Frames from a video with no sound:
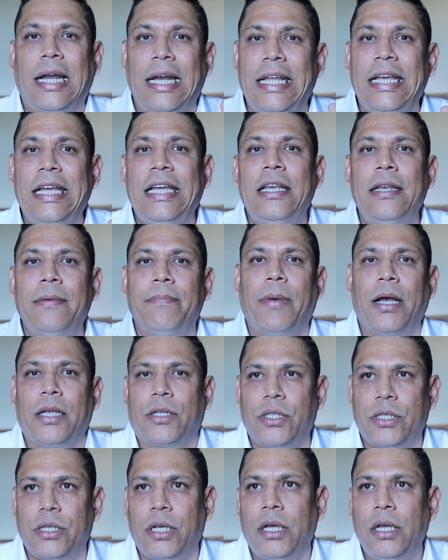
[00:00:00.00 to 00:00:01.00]
clean
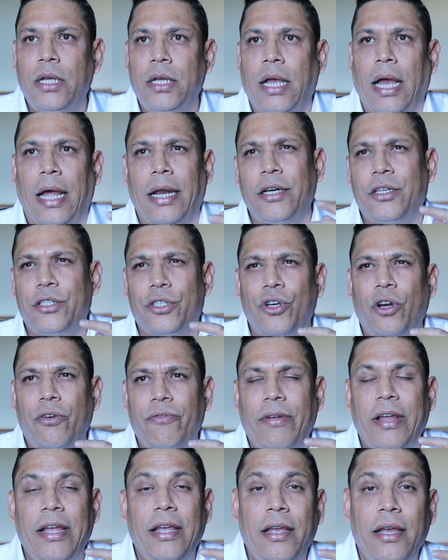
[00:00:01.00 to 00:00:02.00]
musk, and it's
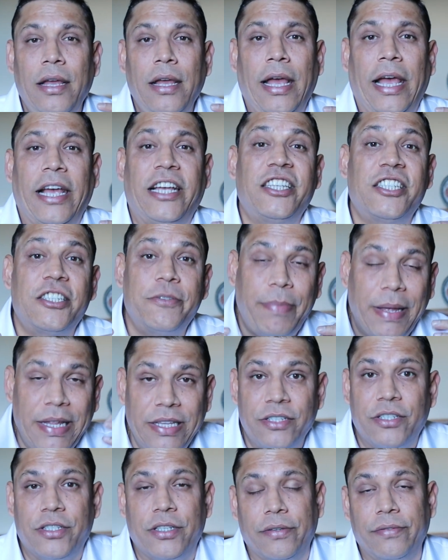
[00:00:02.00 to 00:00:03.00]
not very
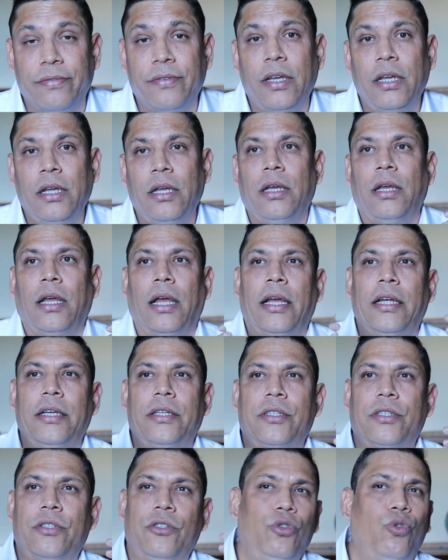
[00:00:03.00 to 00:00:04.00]
expensive
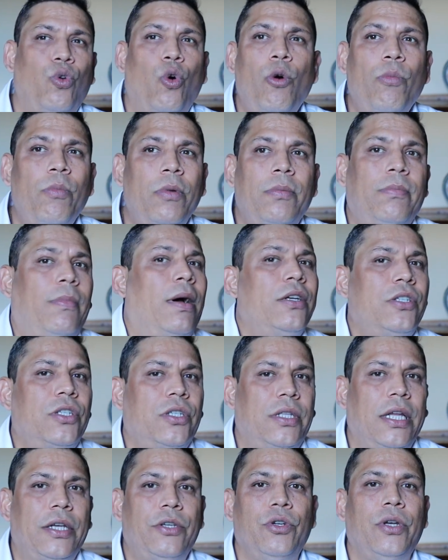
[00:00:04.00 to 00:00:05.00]
its normal
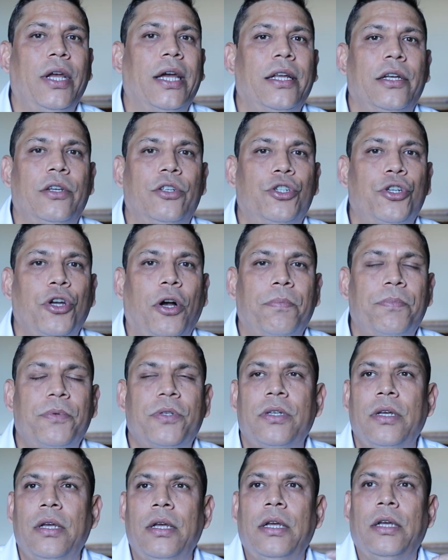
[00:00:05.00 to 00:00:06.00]
musk that you get in
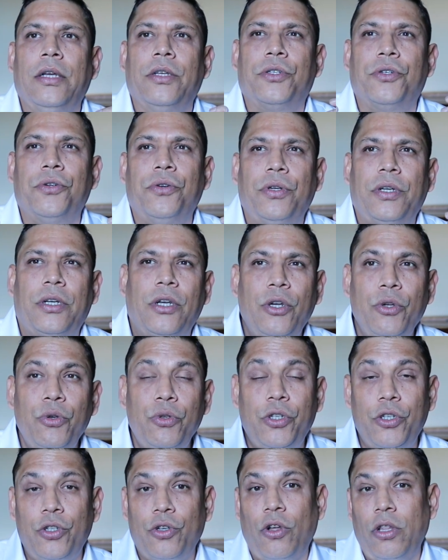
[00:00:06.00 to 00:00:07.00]
shops. So it
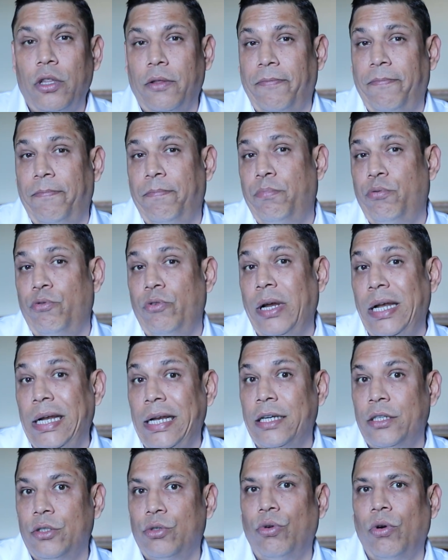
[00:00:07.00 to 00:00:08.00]
loses all the
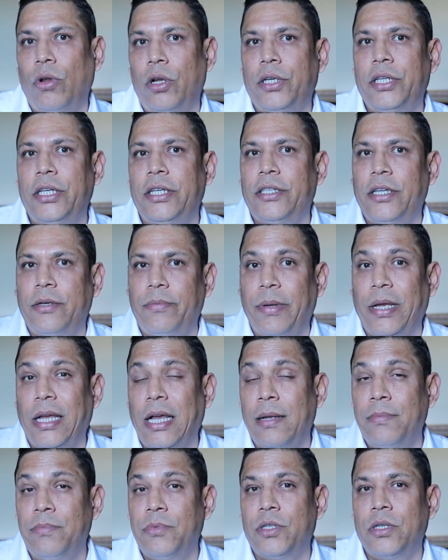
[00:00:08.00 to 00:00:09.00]
brilliant qualities and
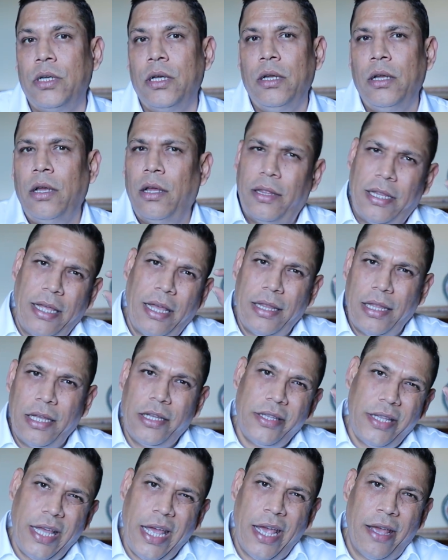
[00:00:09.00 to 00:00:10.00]
becomes, they, they
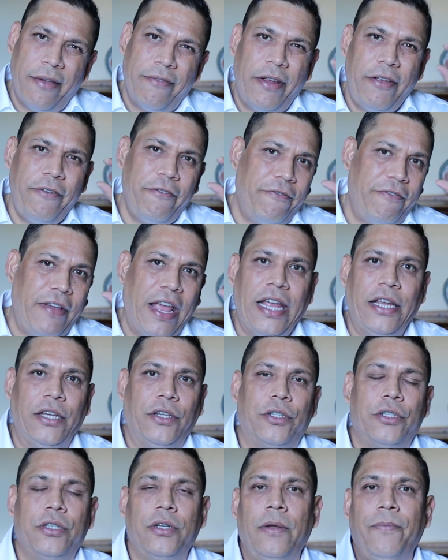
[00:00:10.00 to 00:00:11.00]
are there, very
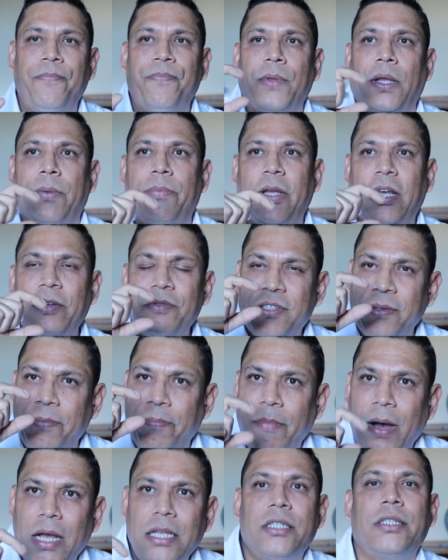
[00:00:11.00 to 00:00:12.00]
faint. It becomes a
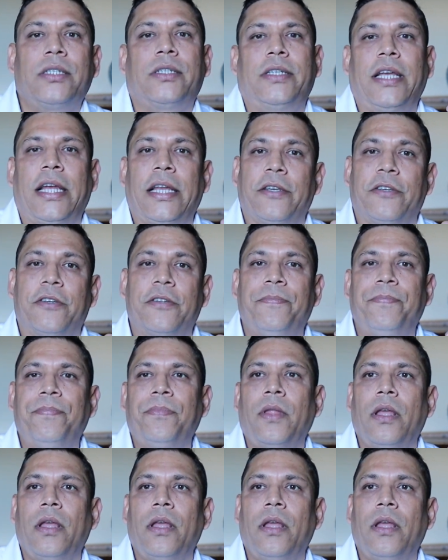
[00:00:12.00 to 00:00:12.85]
musk scent.